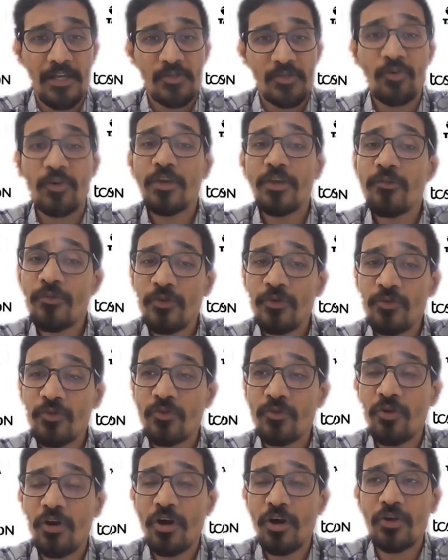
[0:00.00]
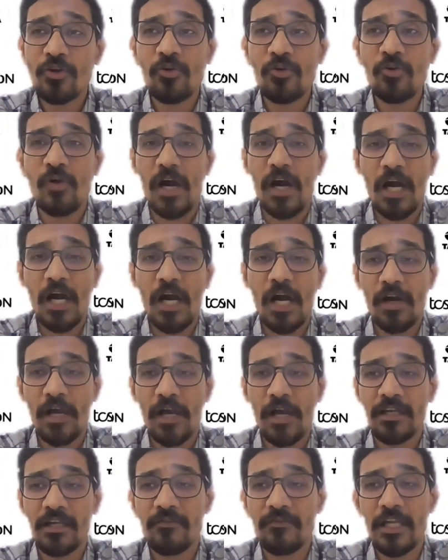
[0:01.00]
So if you do not know how
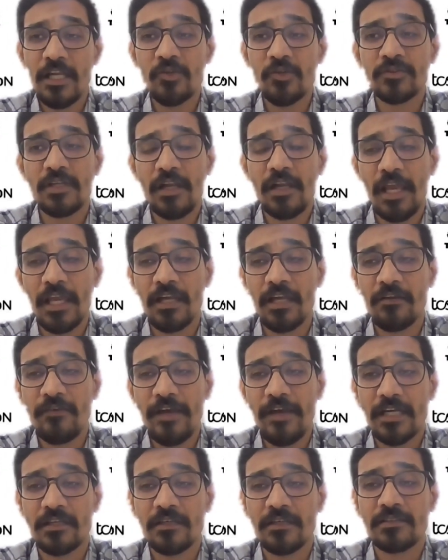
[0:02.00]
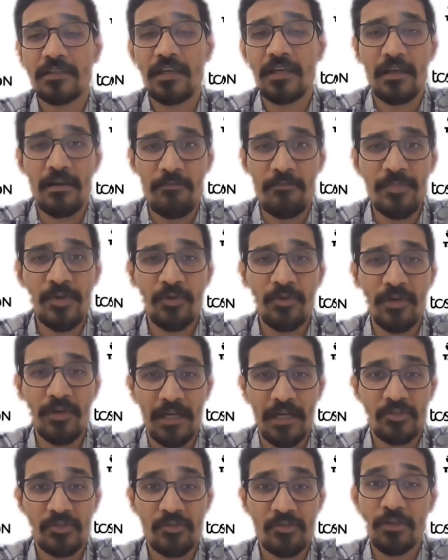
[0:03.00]
eigenvalues and eigenvectors are
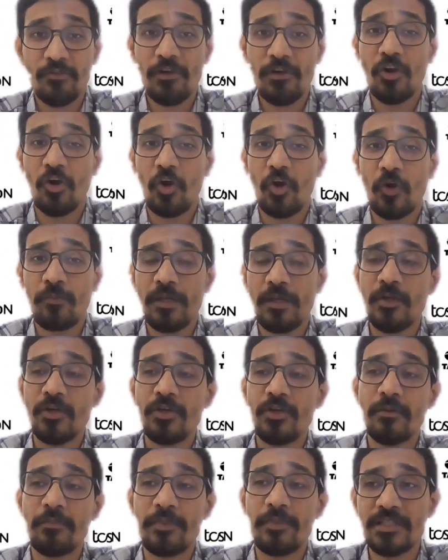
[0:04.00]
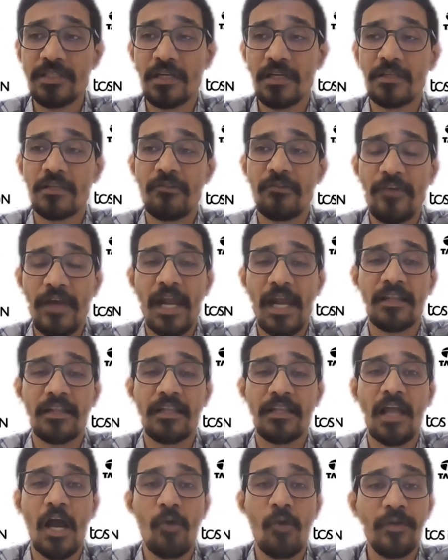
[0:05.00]
computed, so you will not be able to appreciate the fact
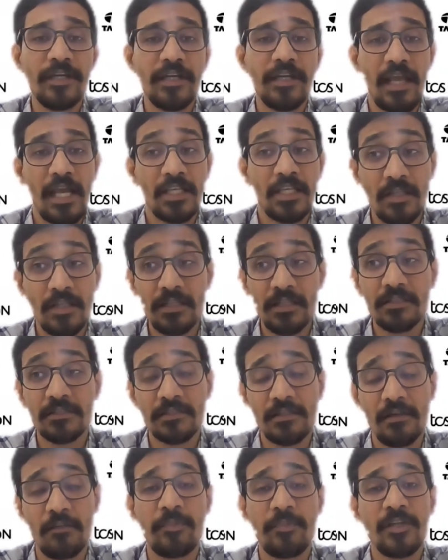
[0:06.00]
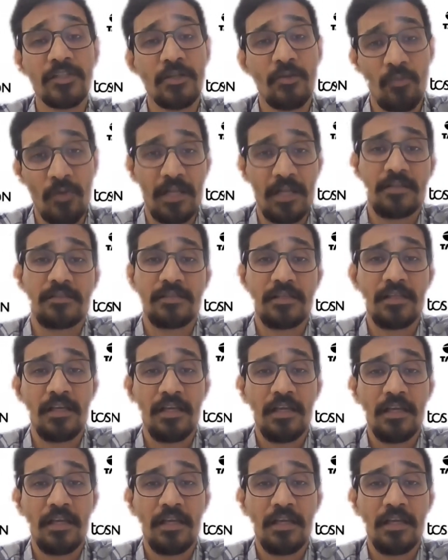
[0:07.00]
that how it actually this compression works.